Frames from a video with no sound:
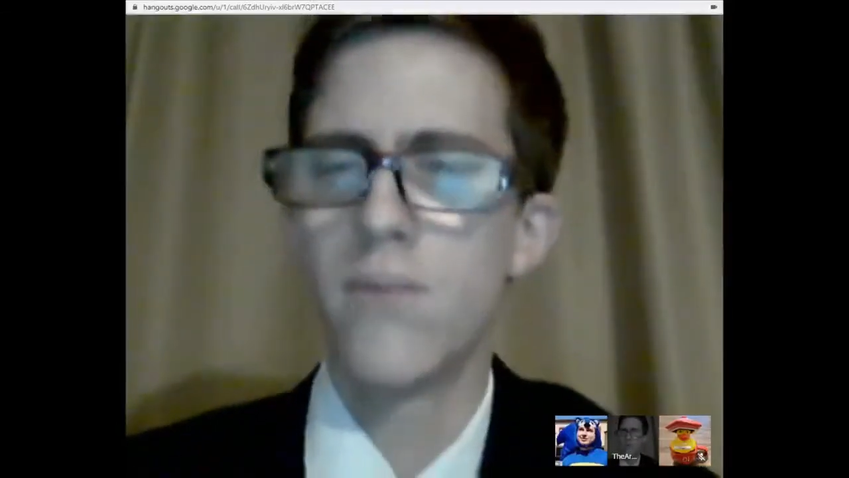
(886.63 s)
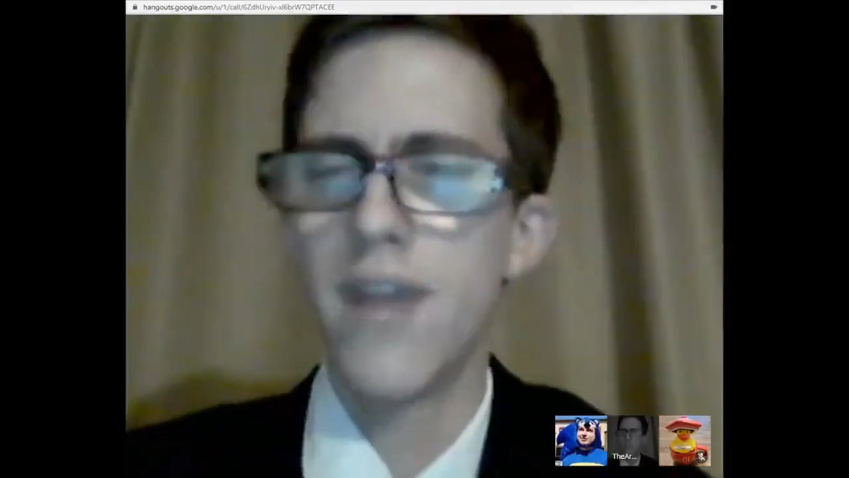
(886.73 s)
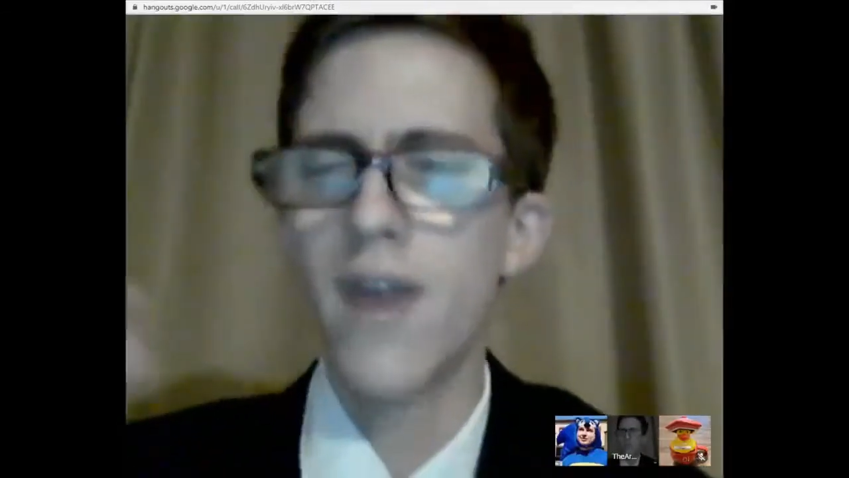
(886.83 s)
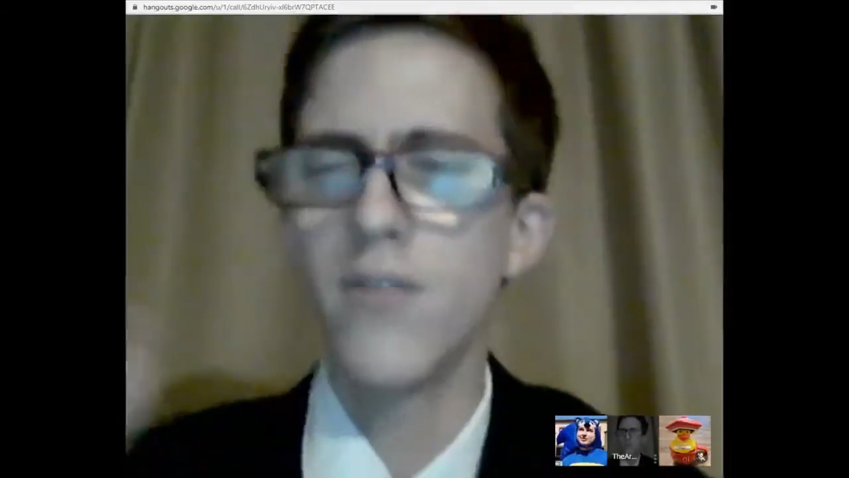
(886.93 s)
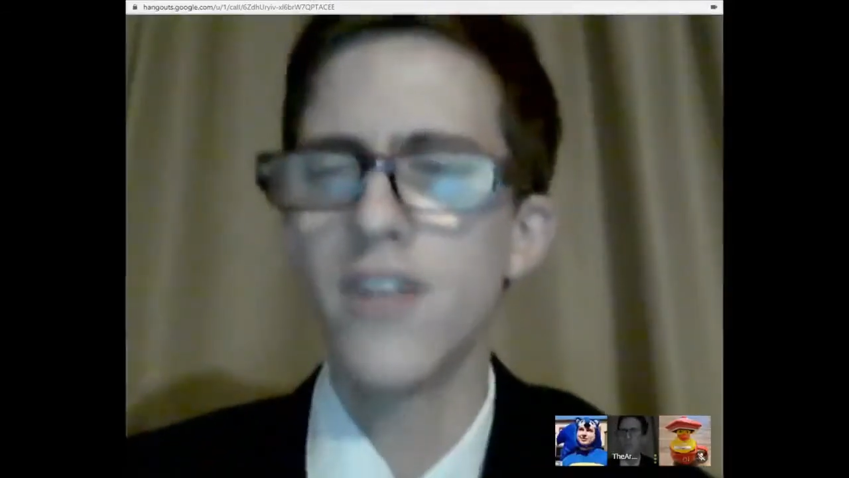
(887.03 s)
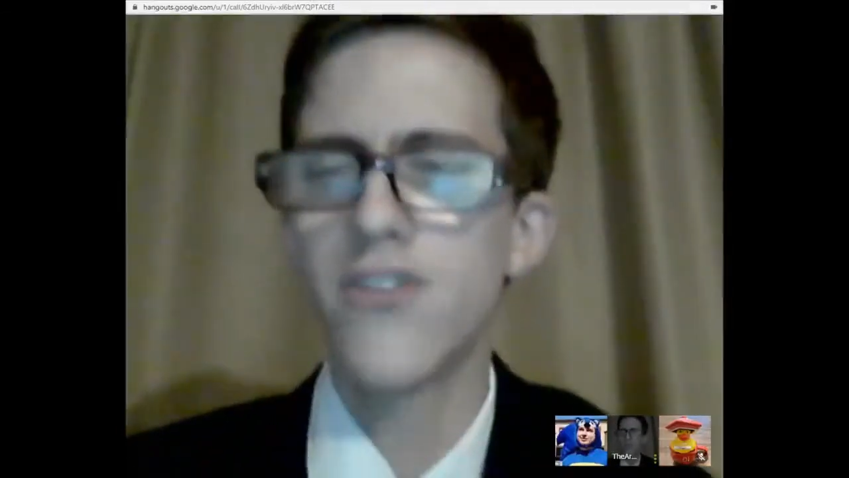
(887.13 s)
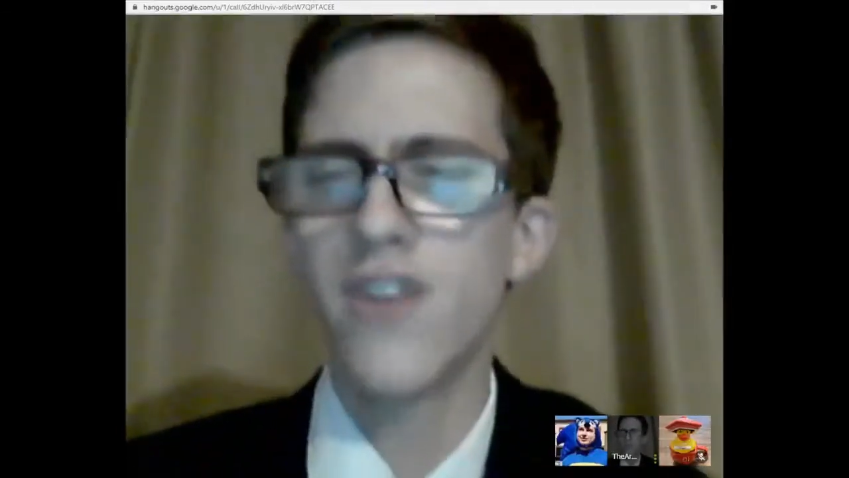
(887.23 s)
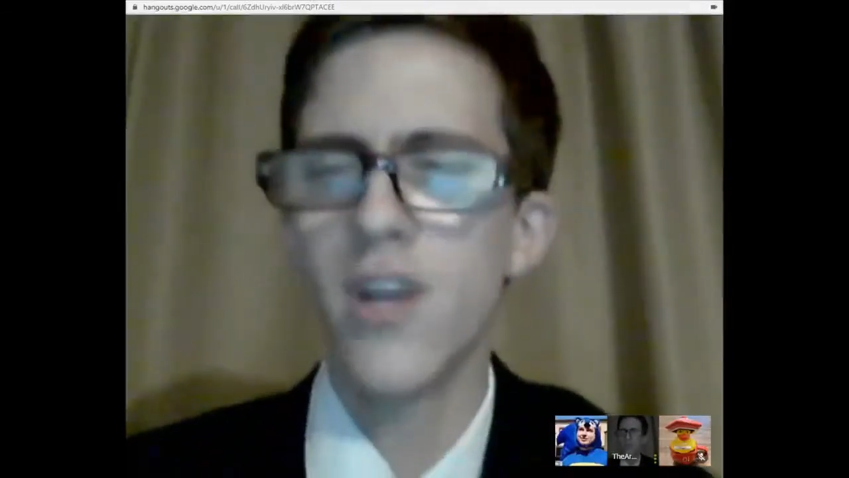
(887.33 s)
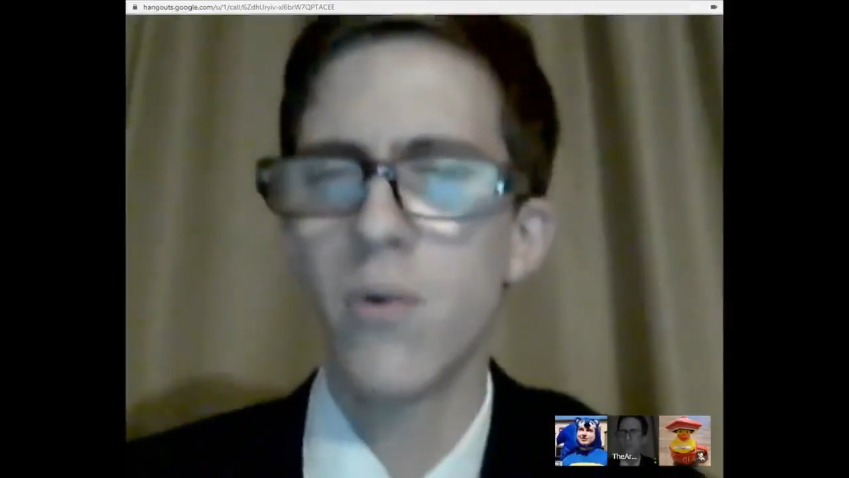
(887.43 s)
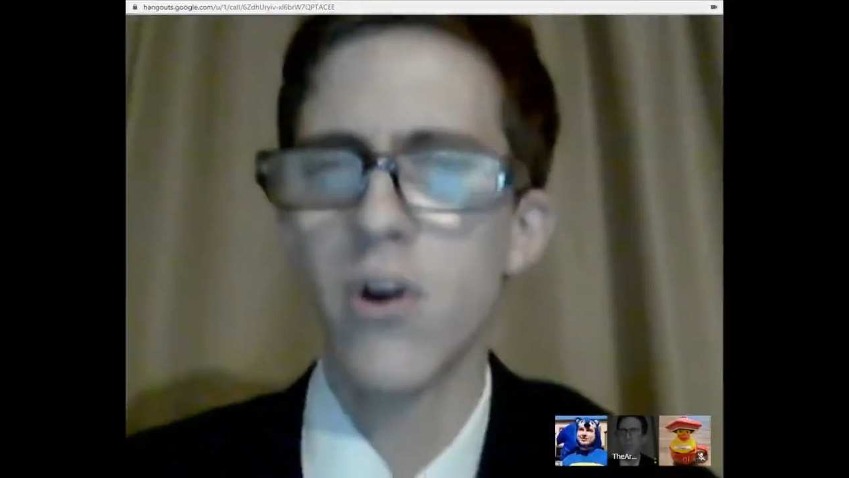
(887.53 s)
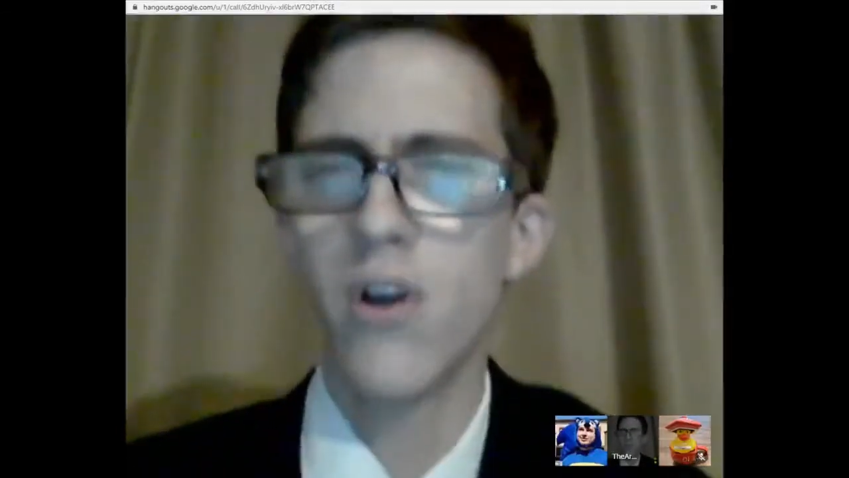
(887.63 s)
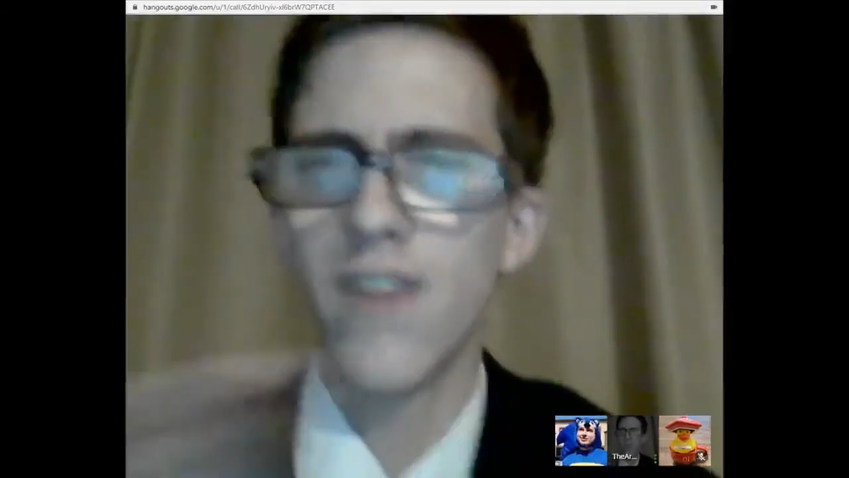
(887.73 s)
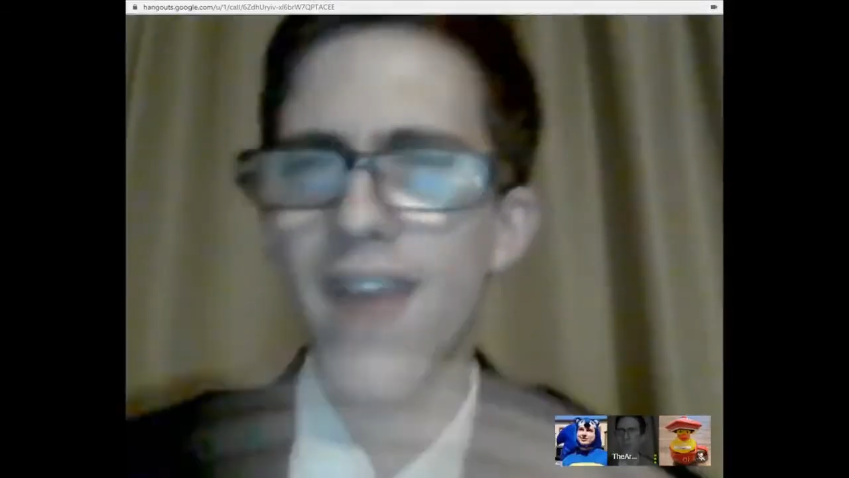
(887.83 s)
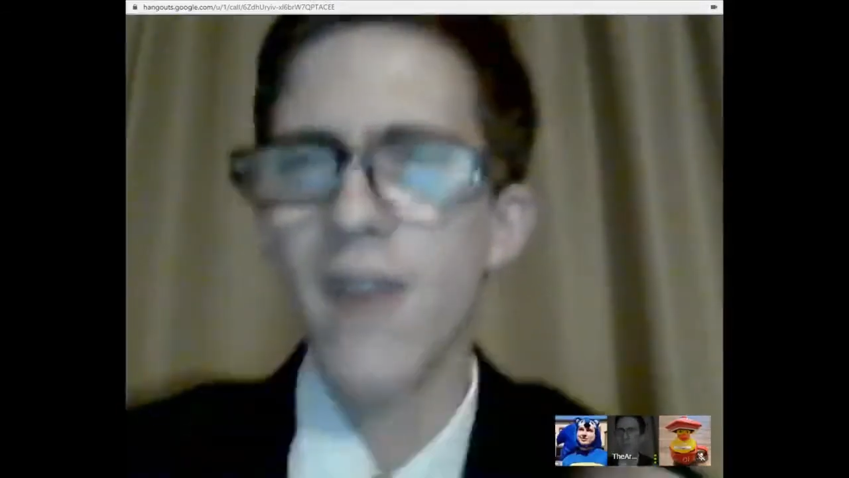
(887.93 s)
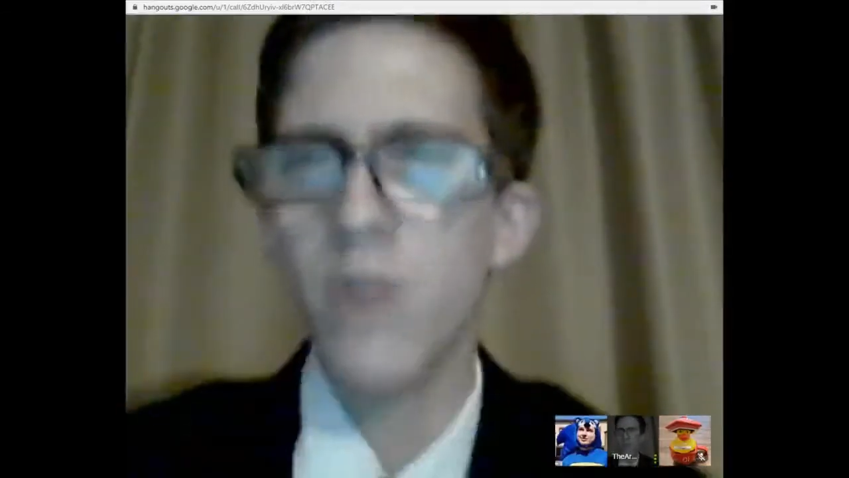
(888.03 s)
but now in this video, we're
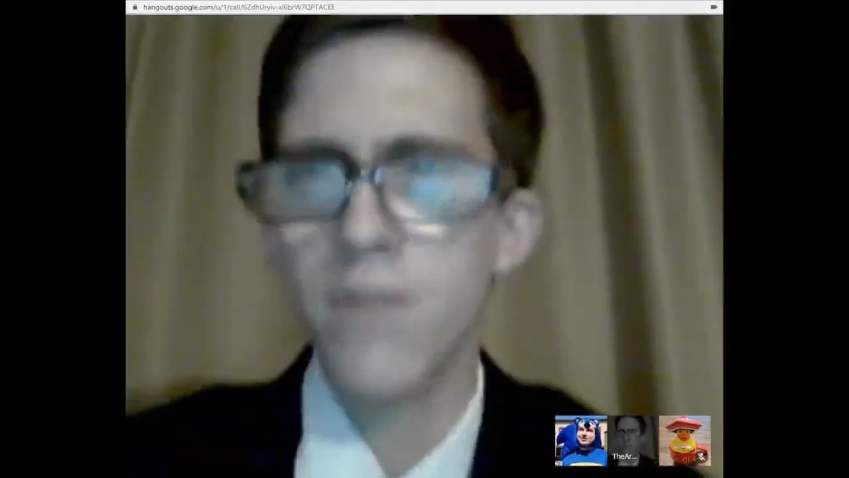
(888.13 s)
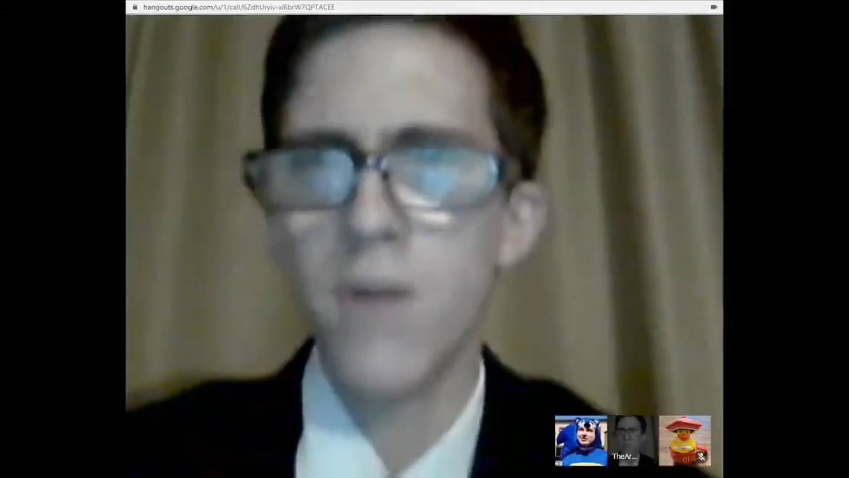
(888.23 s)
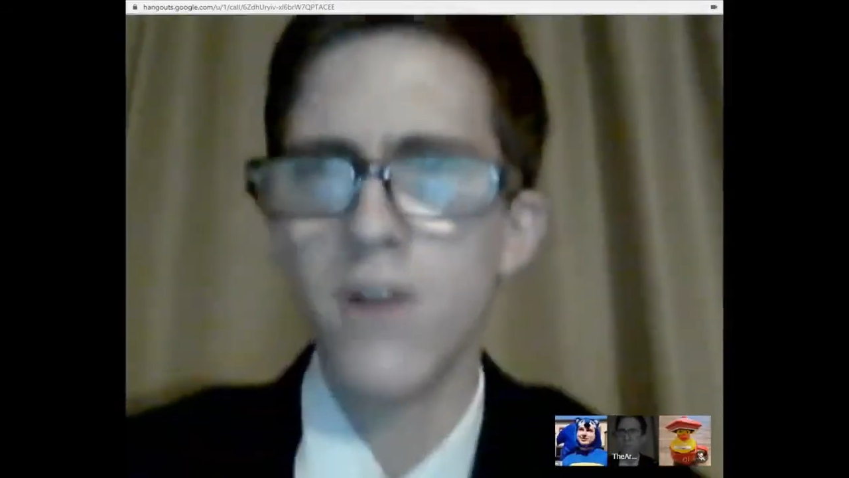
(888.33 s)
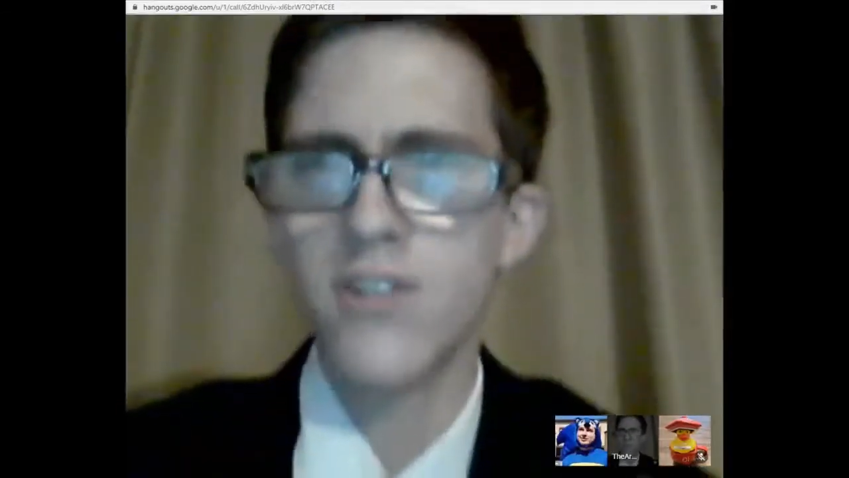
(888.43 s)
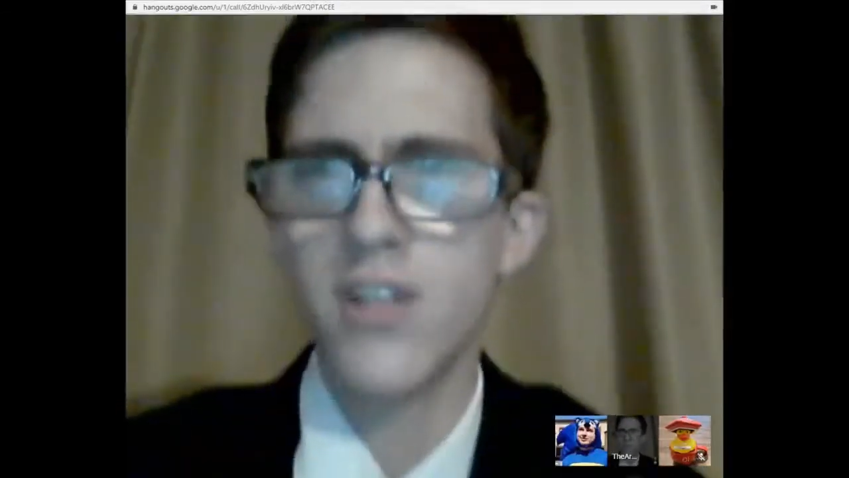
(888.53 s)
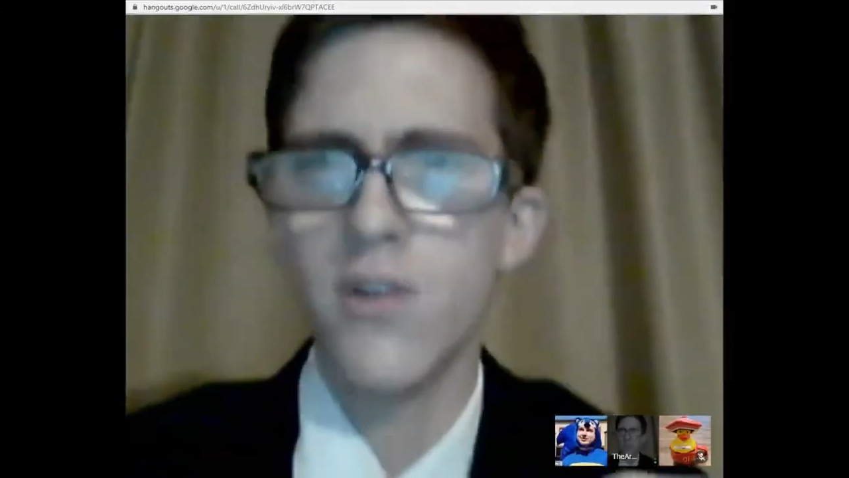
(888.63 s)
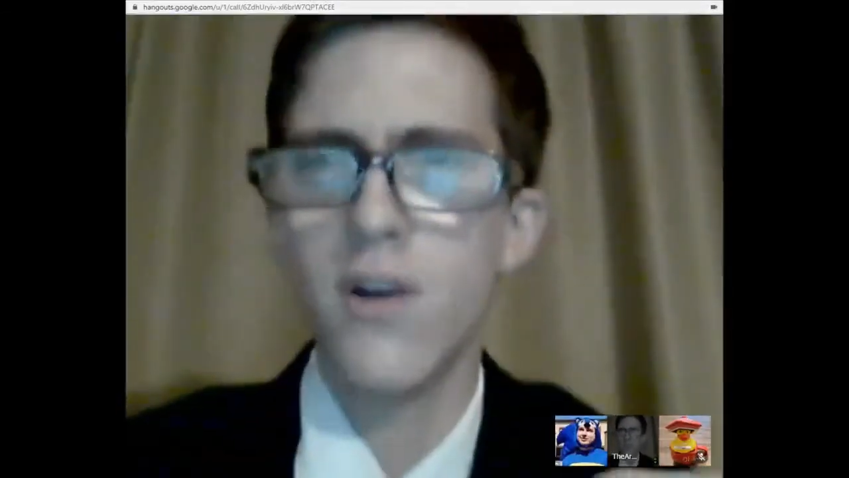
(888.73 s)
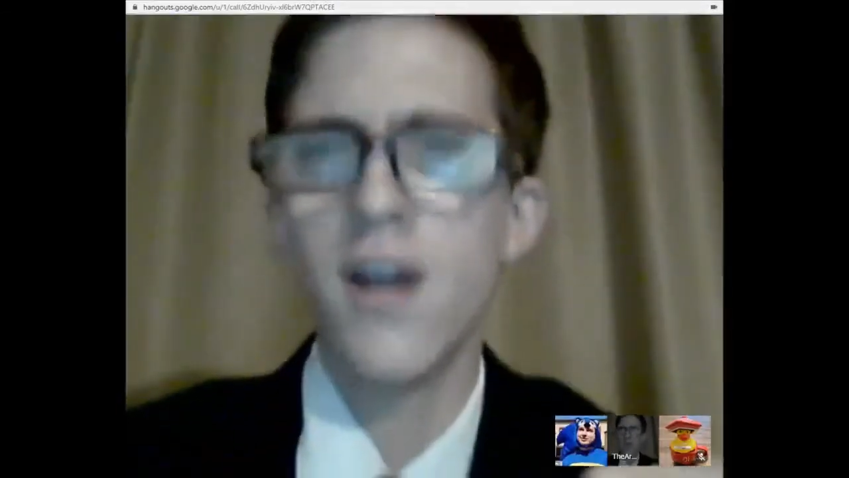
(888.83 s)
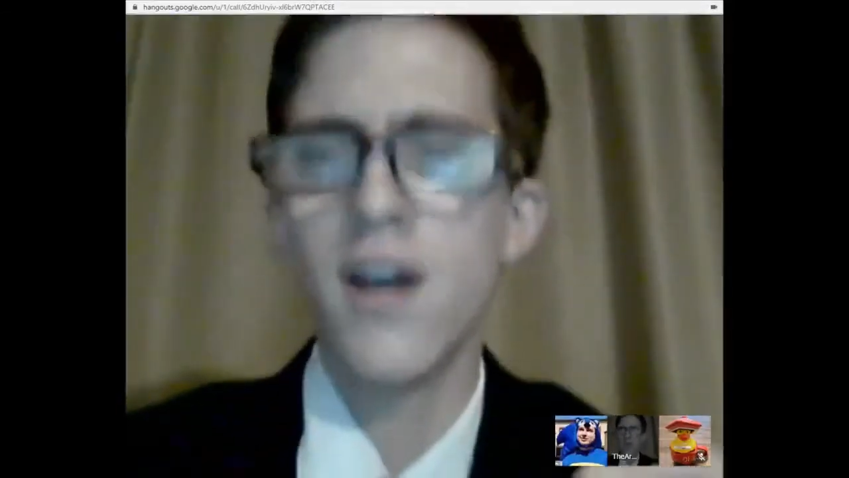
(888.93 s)
calling that one part 2.